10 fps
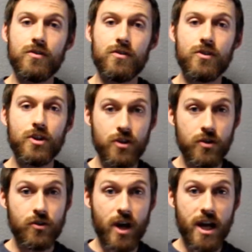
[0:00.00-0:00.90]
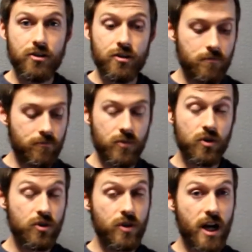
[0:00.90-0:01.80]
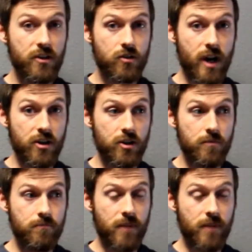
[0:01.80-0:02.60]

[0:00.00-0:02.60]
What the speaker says: Should you stretch? Should you not stretch?